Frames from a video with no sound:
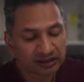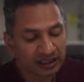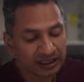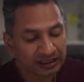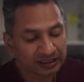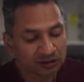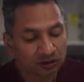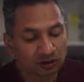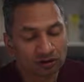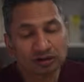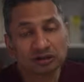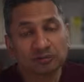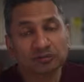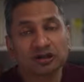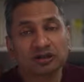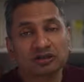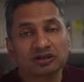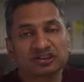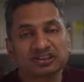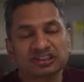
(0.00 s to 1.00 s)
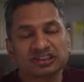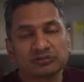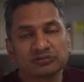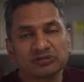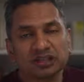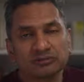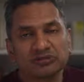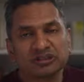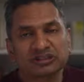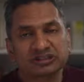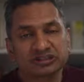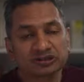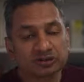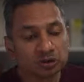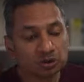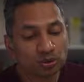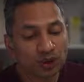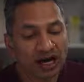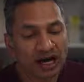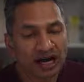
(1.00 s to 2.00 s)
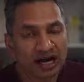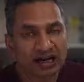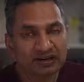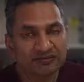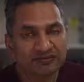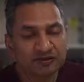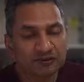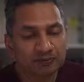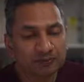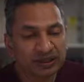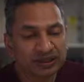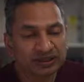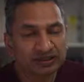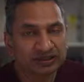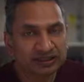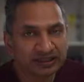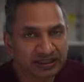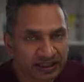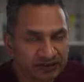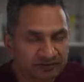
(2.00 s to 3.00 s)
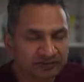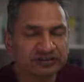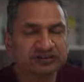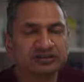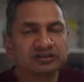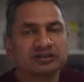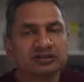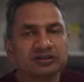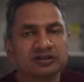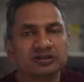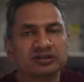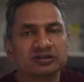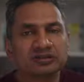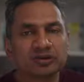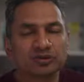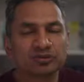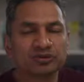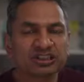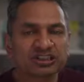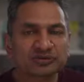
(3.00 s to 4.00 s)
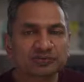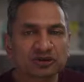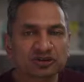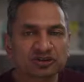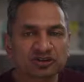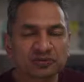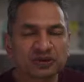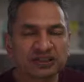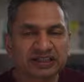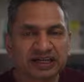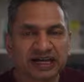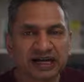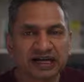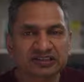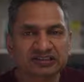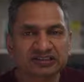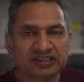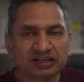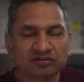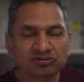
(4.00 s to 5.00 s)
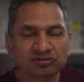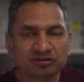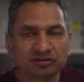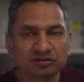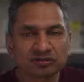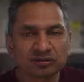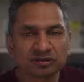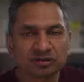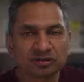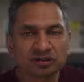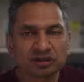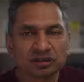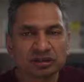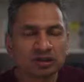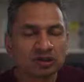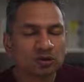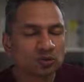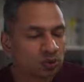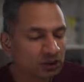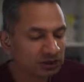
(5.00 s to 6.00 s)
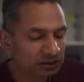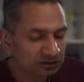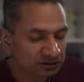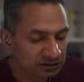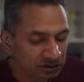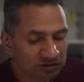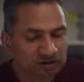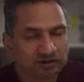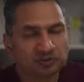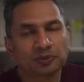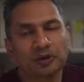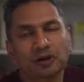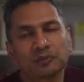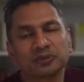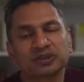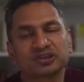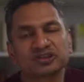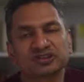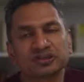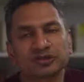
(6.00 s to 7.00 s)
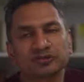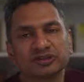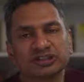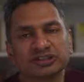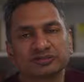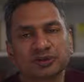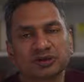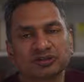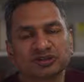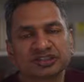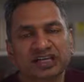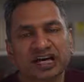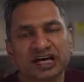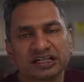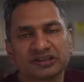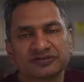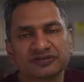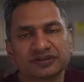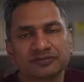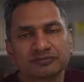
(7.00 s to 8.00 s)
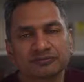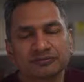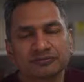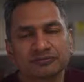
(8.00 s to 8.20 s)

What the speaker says: And Oldham Coliseum Limited, who have been given the response by the Arts Council, will not publish the response either.